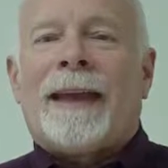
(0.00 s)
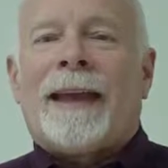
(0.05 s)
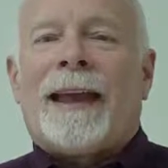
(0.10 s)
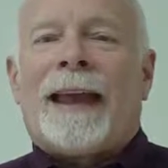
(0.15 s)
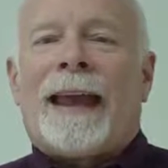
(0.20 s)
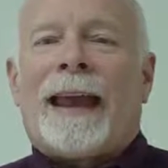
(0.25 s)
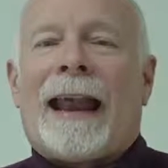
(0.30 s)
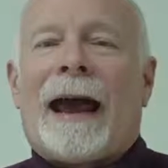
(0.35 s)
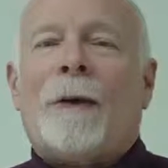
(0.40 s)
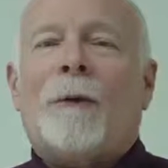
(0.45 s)

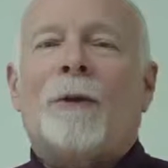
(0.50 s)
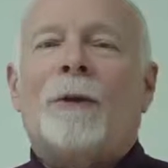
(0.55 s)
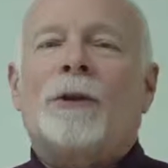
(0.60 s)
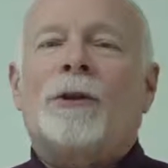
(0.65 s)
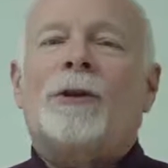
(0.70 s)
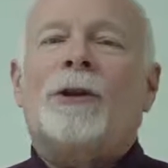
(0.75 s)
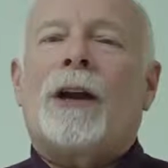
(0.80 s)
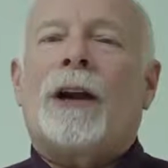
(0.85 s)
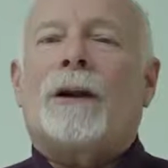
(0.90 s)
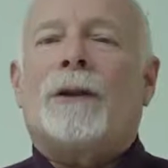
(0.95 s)
And I want to
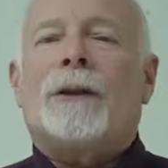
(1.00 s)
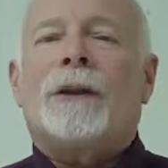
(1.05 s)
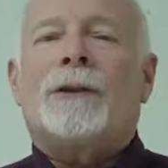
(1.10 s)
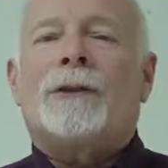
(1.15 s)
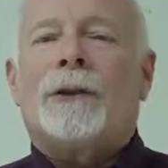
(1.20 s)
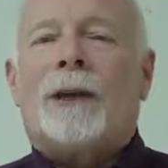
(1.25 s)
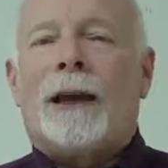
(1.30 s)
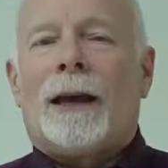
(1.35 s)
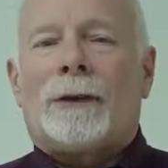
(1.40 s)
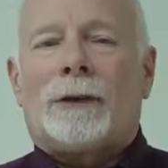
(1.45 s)
share
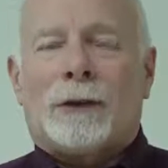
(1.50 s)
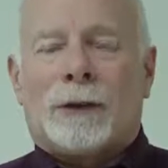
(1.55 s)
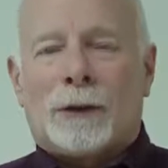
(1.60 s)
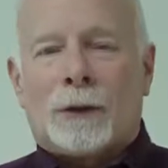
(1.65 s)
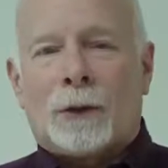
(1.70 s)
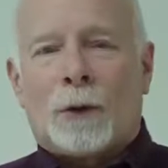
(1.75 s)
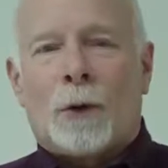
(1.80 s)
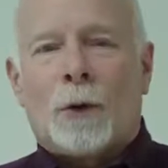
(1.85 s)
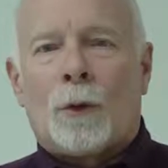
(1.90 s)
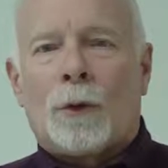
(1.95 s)
these lessons
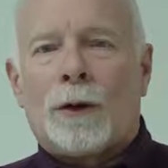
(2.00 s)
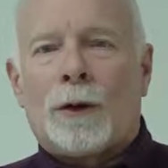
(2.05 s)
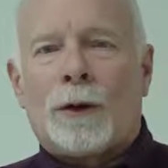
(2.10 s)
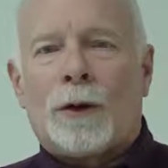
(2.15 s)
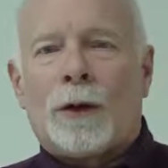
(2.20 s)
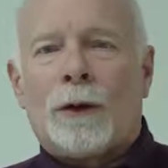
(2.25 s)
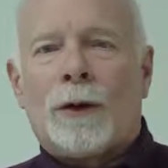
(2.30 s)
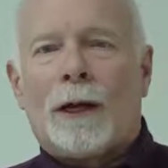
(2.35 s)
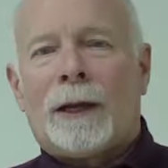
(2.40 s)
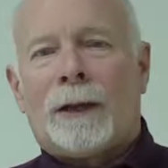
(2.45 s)
with your
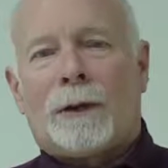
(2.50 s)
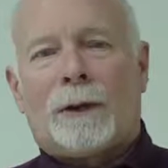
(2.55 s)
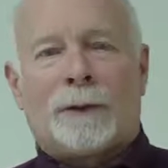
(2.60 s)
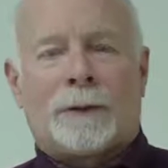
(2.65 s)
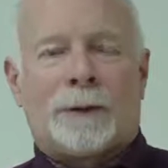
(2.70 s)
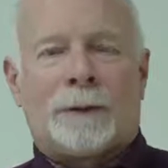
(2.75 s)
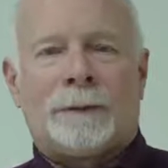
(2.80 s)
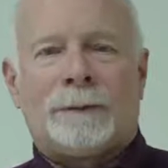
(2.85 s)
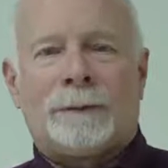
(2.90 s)
new leaders.